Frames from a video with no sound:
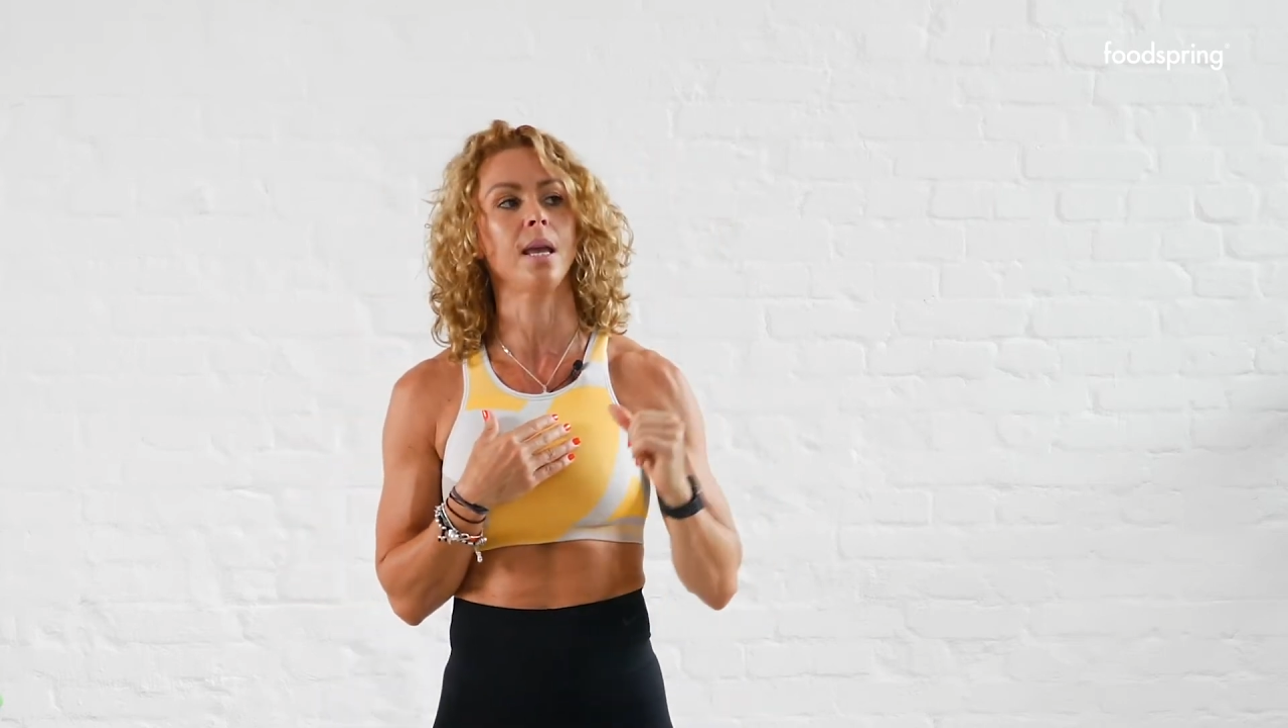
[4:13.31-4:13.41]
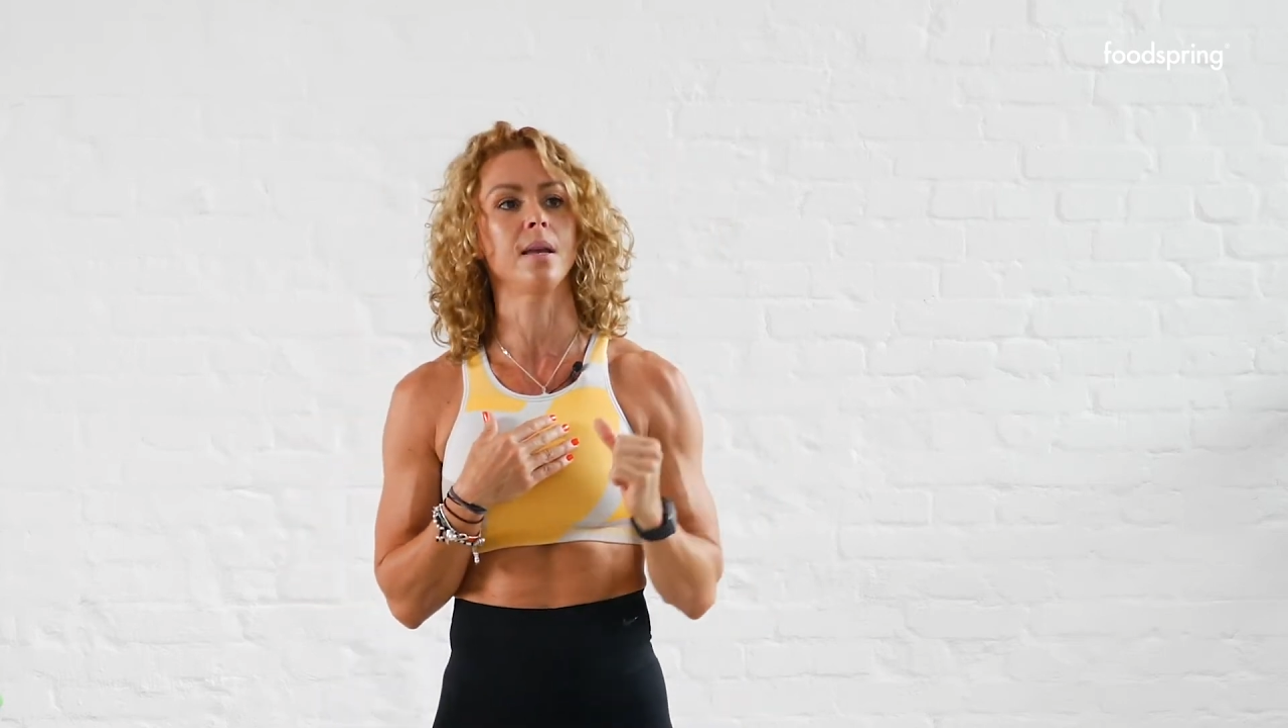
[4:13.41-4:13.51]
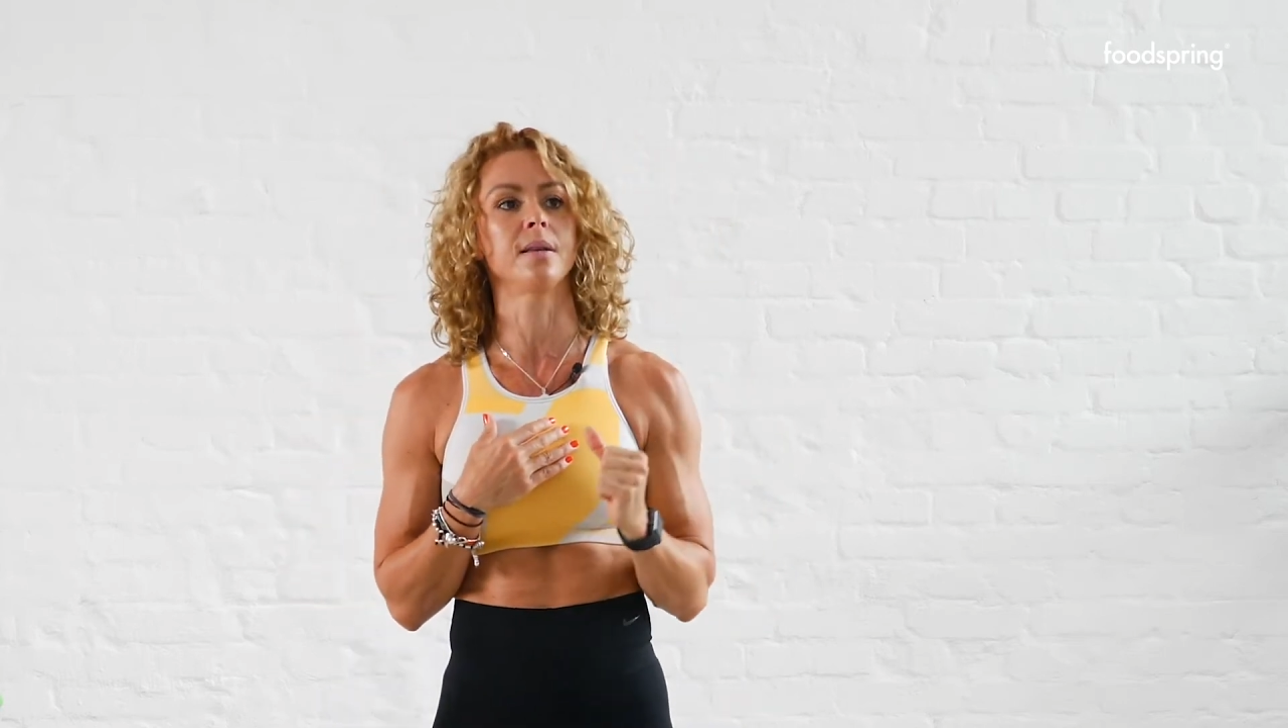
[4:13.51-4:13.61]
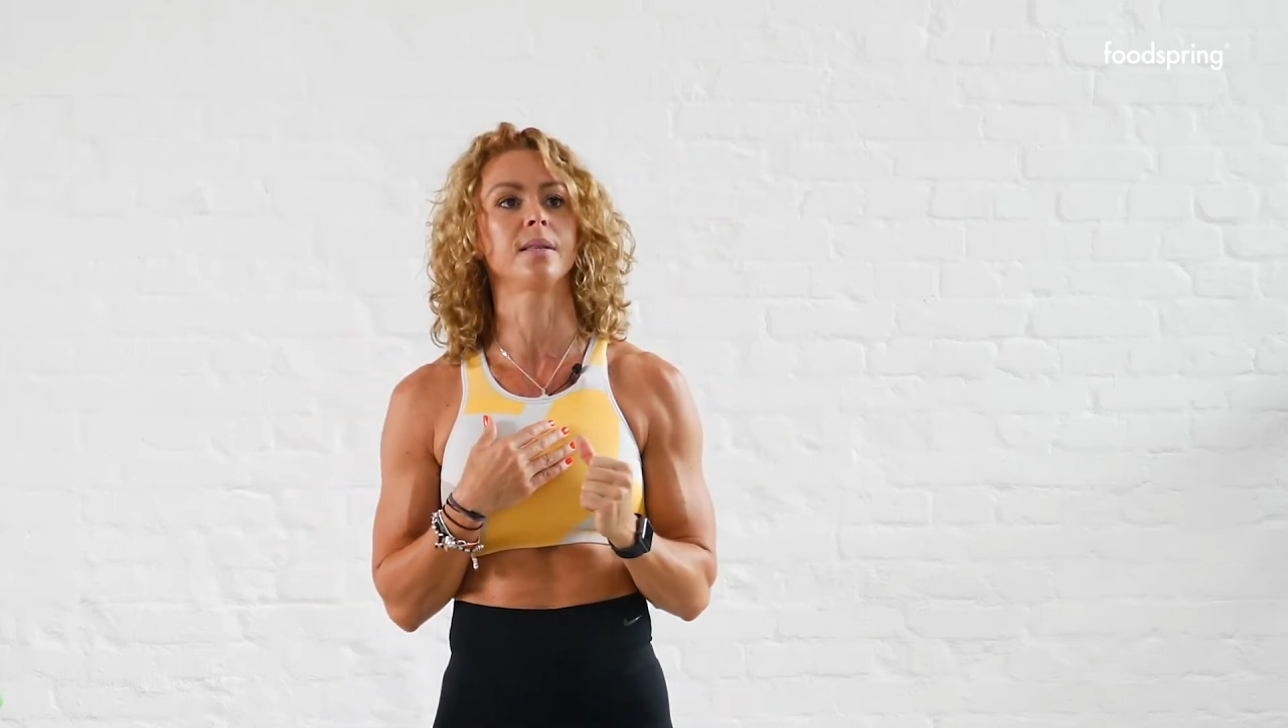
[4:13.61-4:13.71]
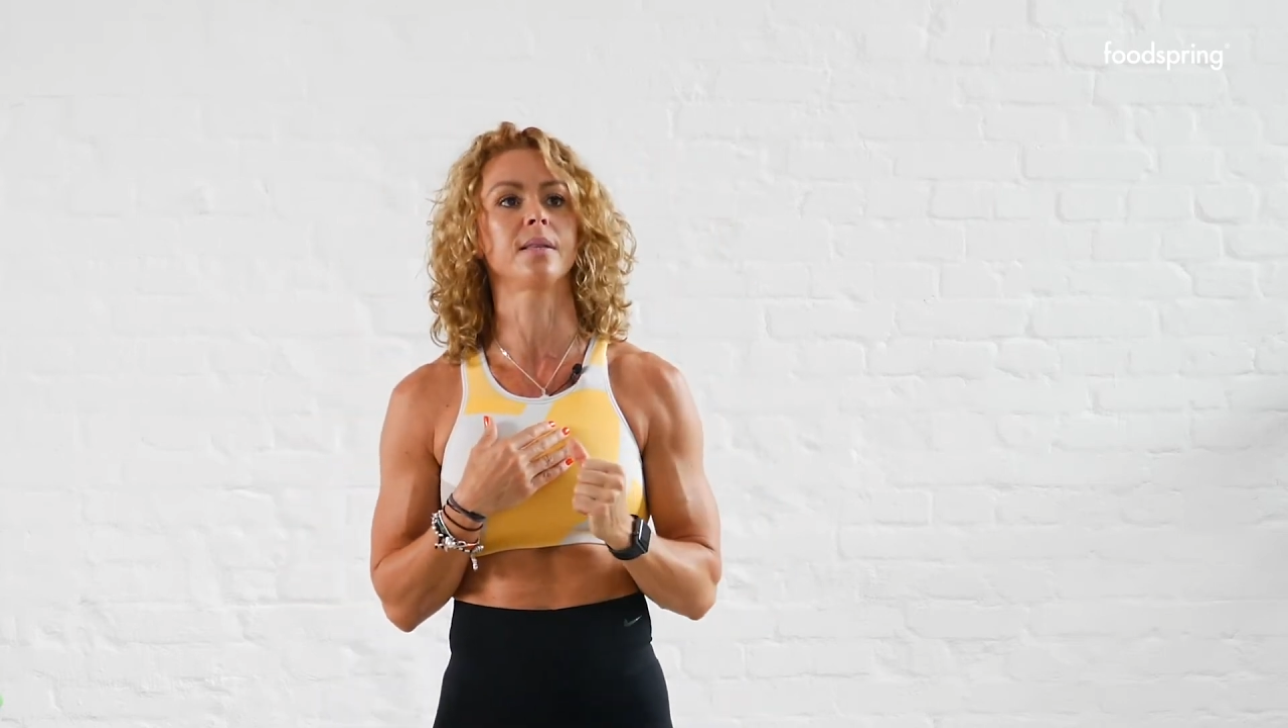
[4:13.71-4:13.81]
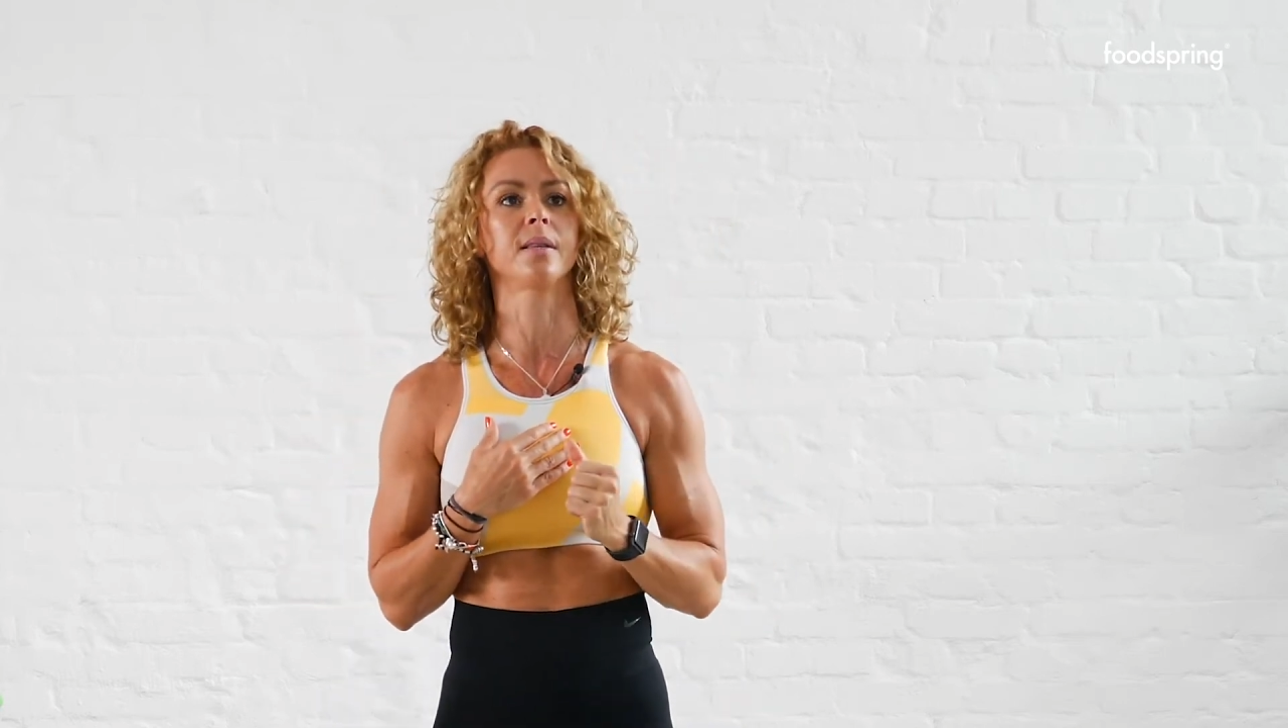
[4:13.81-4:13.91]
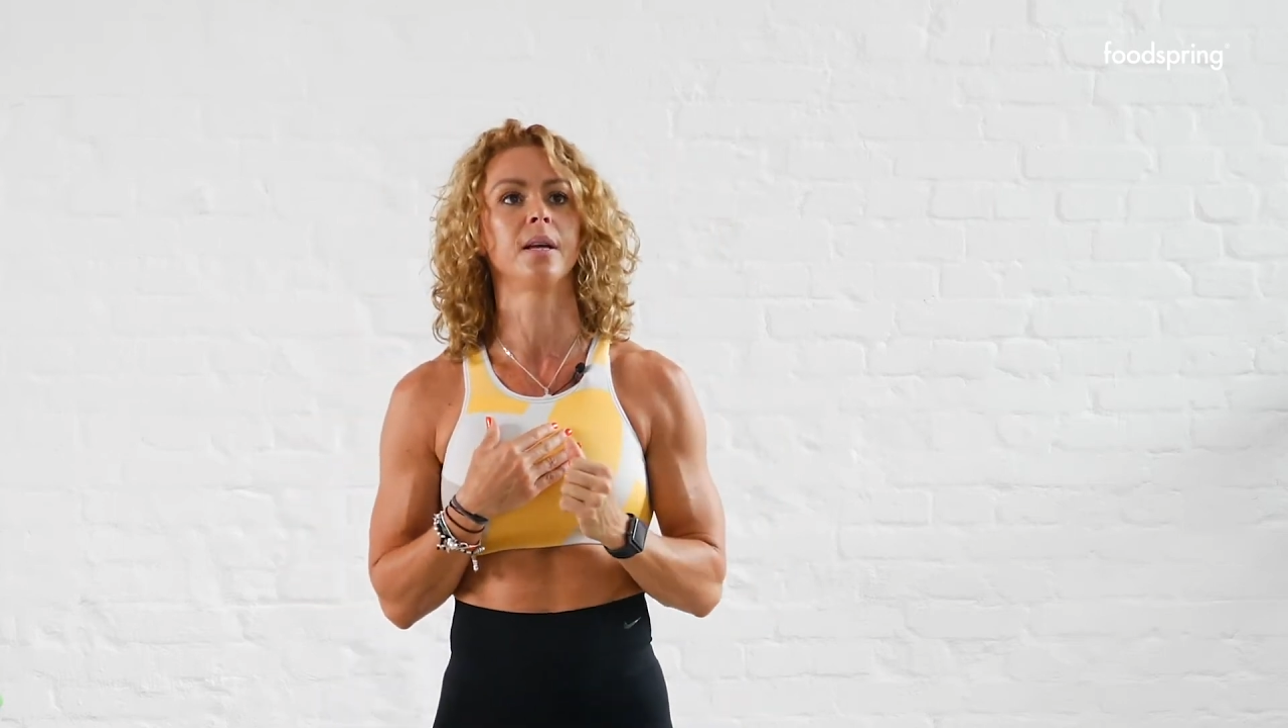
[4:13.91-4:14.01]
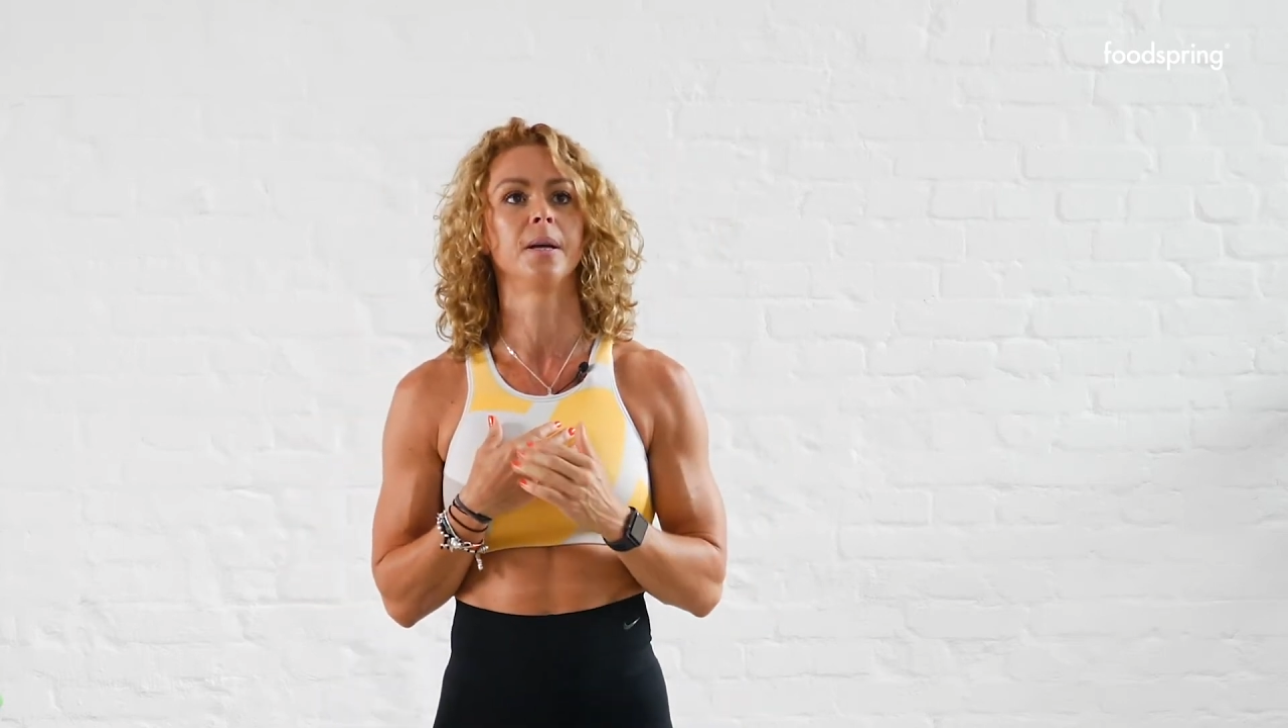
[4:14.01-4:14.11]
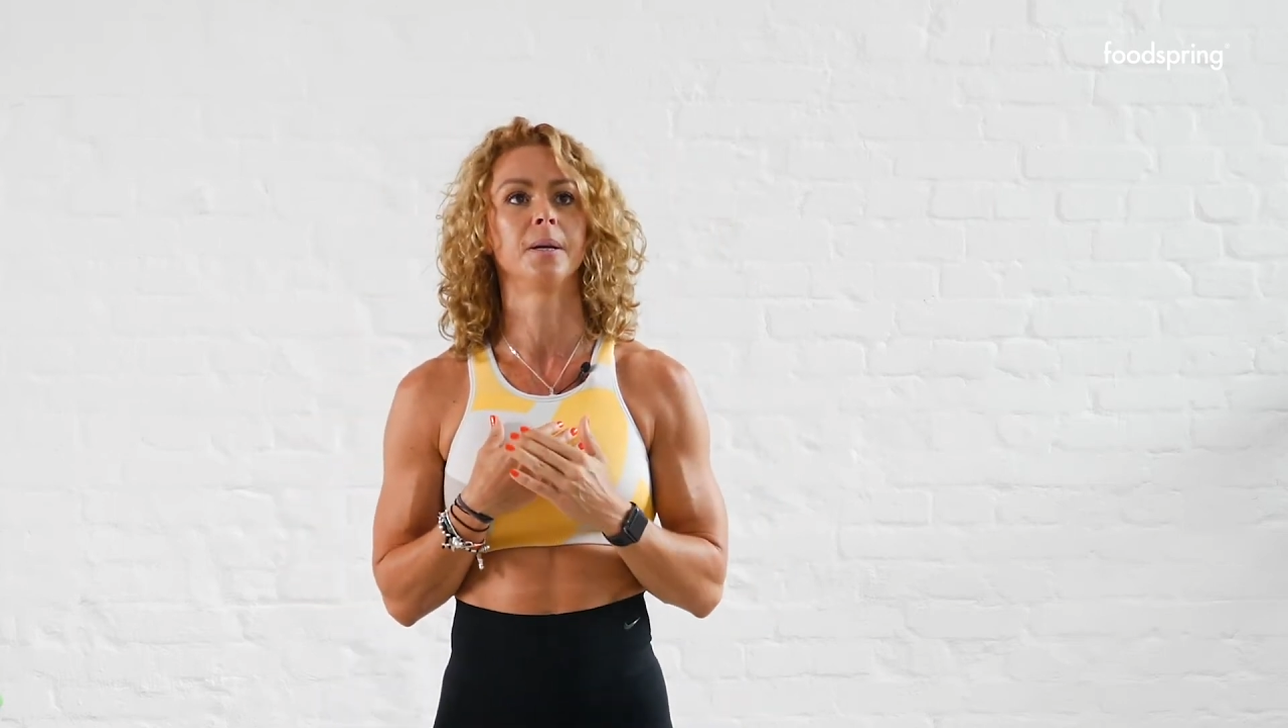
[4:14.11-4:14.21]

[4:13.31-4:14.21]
is,